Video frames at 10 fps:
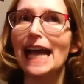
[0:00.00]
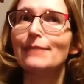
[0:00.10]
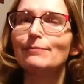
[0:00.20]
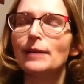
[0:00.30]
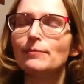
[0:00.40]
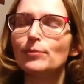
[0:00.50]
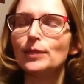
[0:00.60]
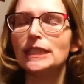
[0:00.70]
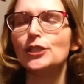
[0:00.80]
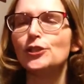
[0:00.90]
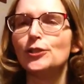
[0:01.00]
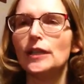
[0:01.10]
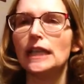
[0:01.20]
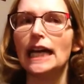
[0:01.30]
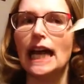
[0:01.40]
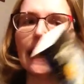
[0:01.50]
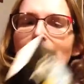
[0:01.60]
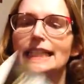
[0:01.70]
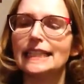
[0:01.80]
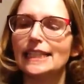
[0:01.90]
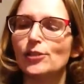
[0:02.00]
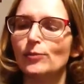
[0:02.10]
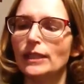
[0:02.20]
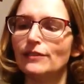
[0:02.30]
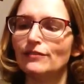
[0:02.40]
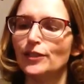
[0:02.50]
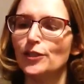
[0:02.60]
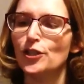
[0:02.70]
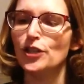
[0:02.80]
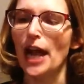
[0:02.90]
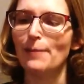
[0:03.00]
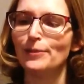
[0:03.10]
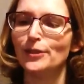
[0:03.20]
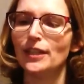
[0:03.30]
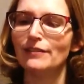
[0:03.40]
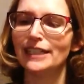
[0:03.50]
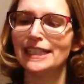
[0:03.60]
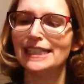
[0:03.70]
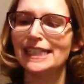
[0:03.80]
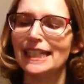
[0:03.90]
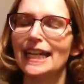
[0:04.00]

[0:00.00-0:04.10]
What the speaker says: I'm pretty sure that I had at least read the first chapter of it